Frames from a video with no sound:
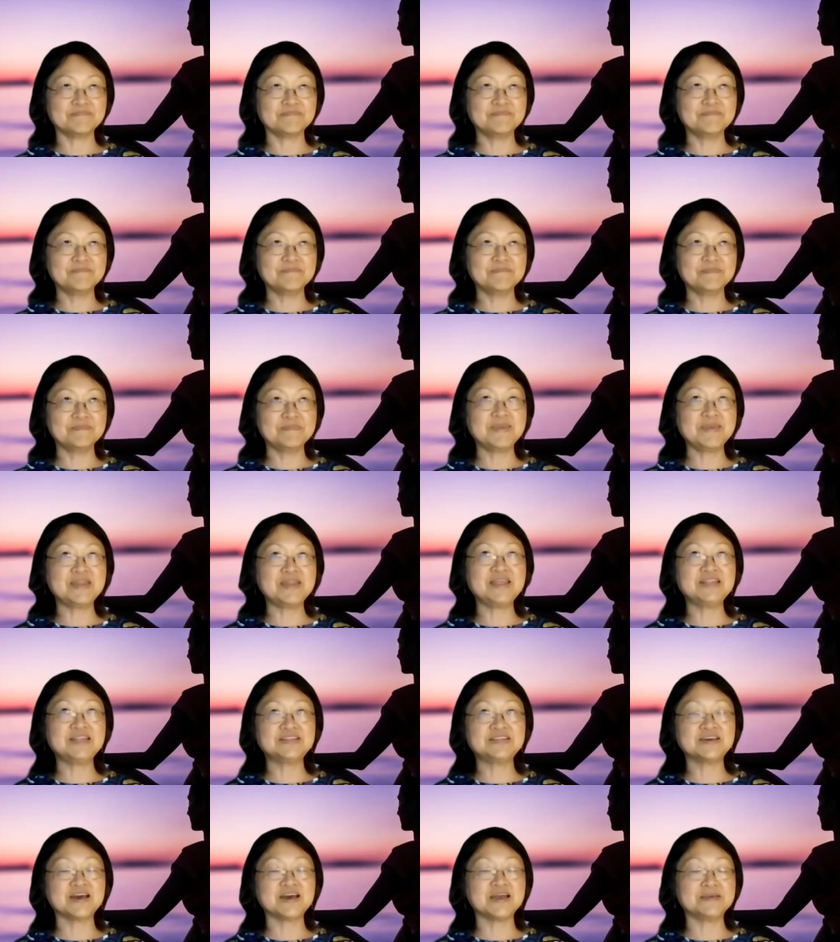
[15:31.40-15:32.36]

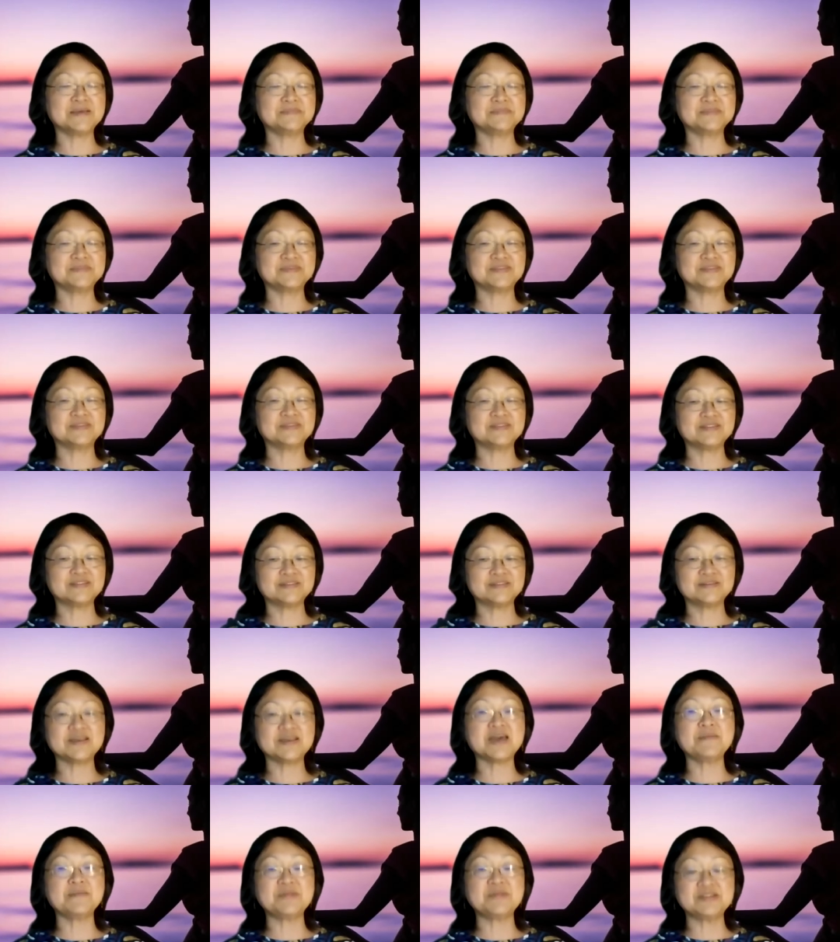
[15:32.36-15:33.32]
many times,
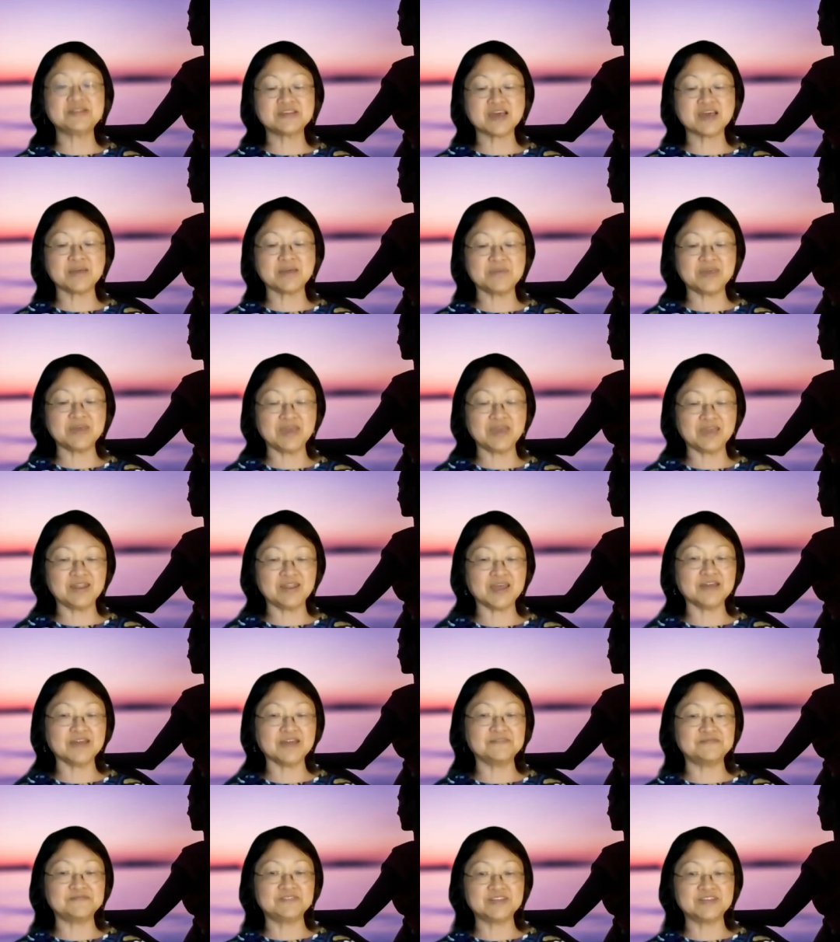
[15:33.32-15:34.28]
time and time again,
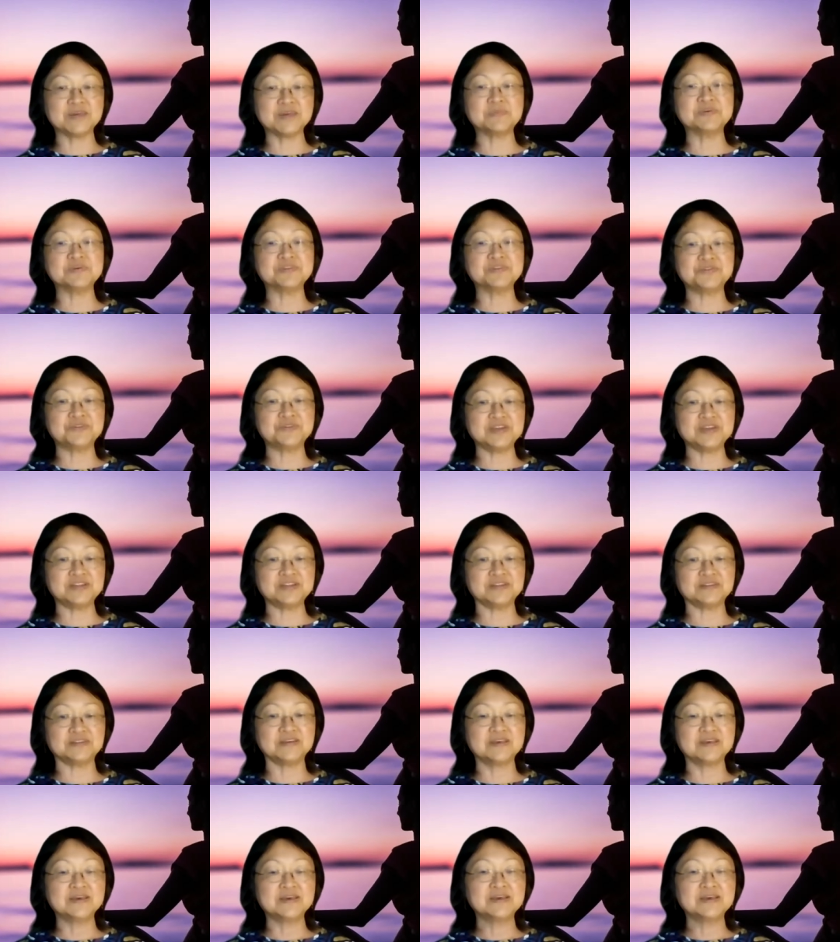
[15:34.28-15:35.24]
I've demonstrated
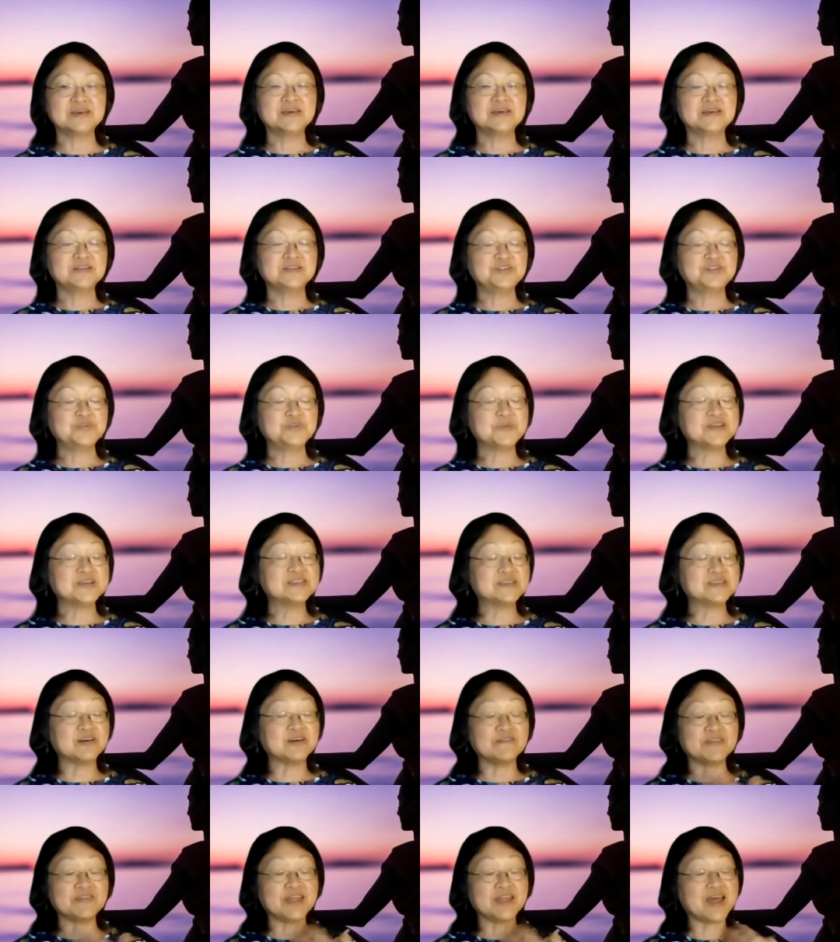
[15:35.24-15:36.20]
to
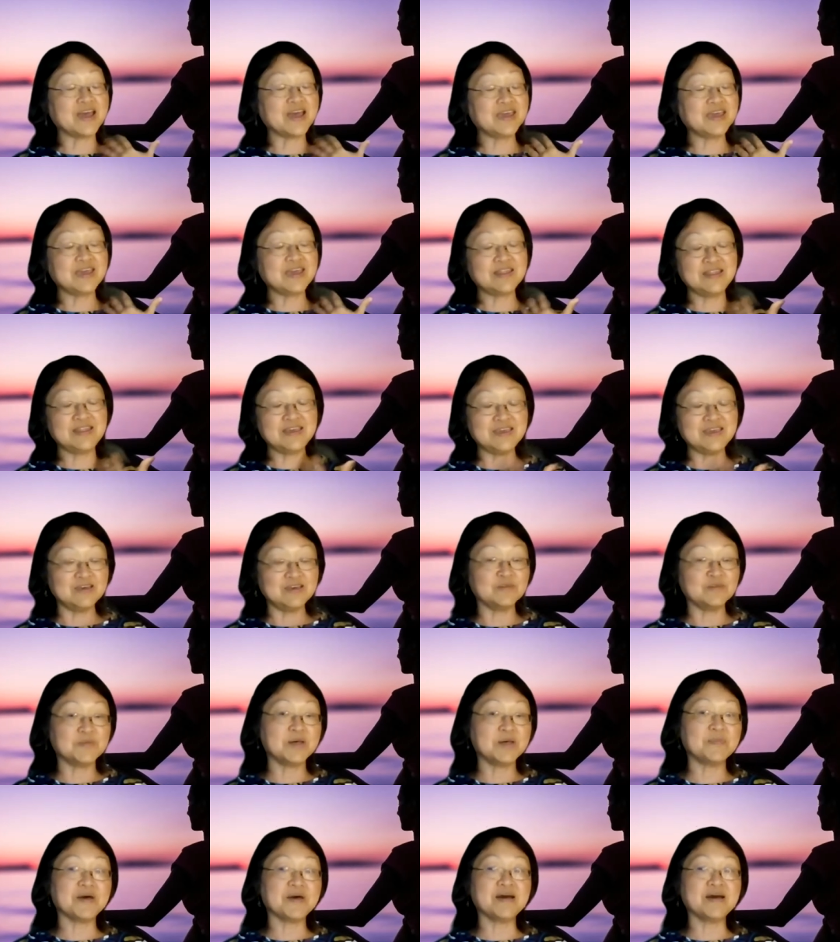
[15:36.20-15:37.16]
myself that I can heal
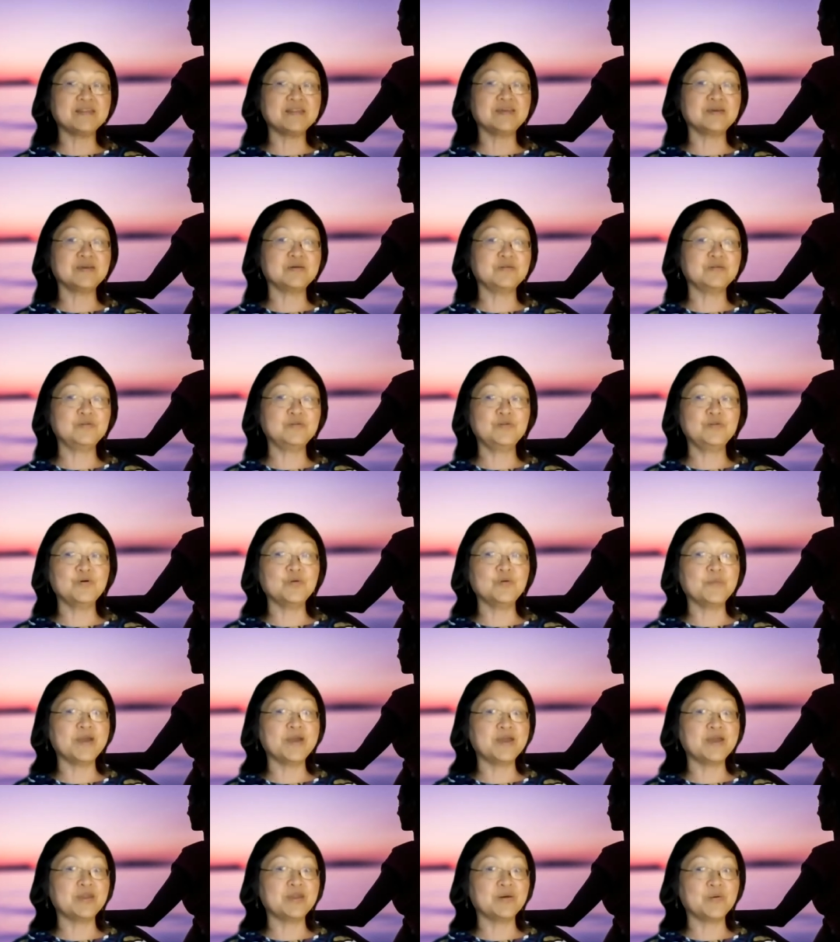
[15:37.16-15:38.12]
my body no
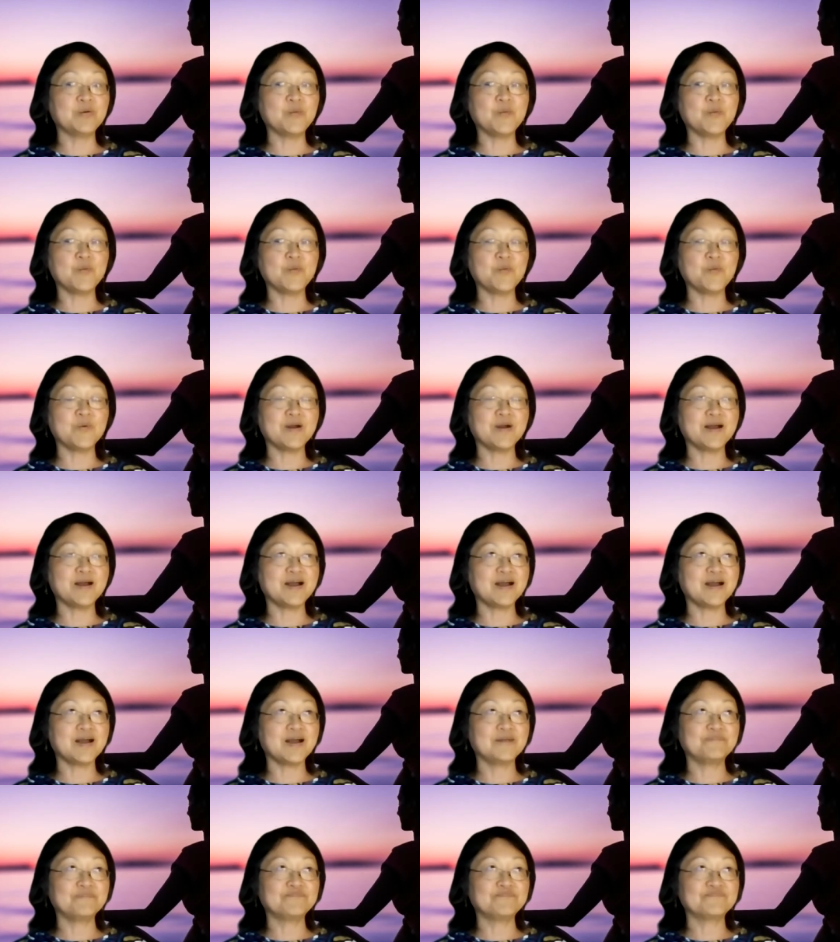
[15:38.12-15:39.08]
matter
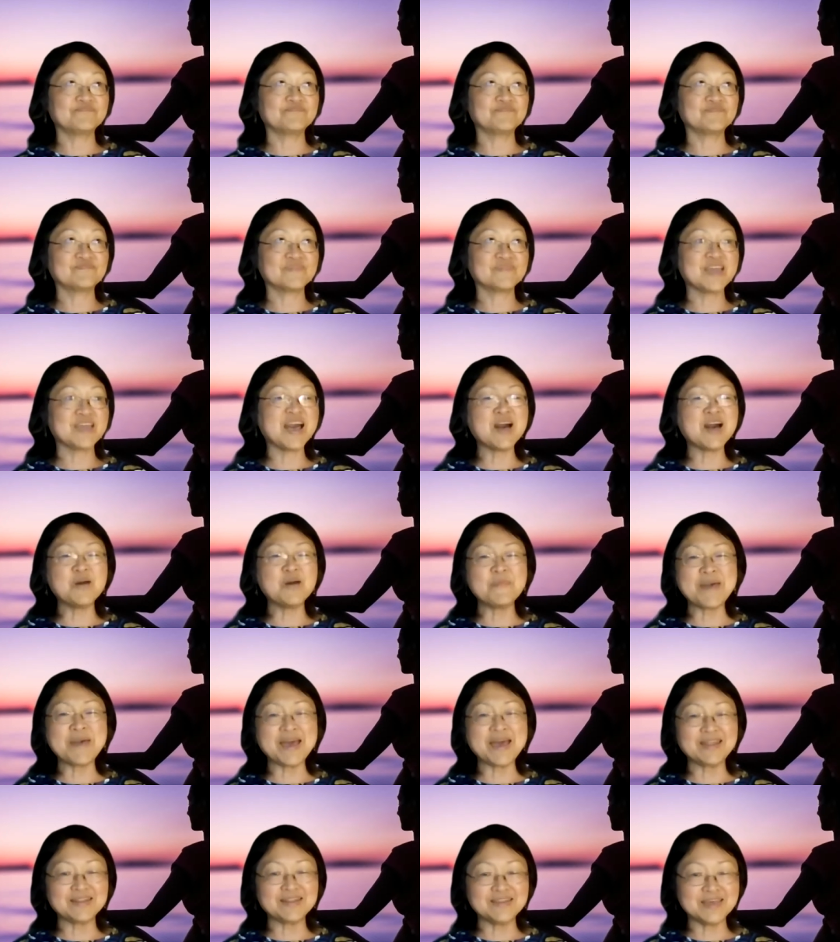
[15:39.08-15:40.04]
how
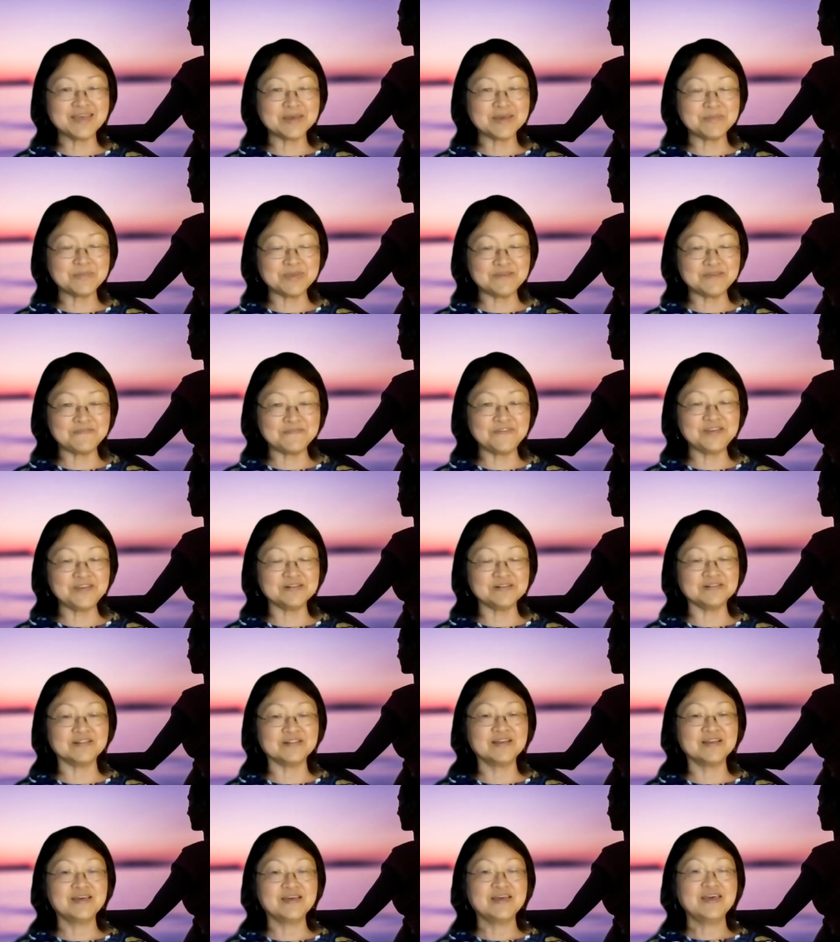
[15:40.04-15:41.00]
badly I may
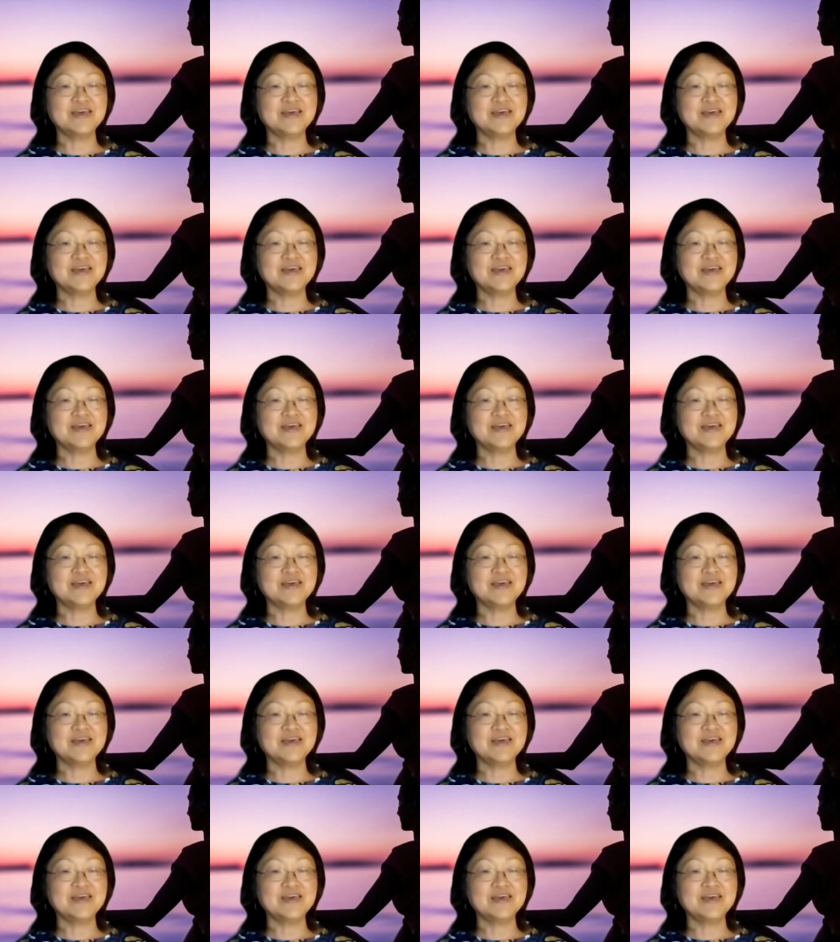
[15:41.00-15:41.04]
feel.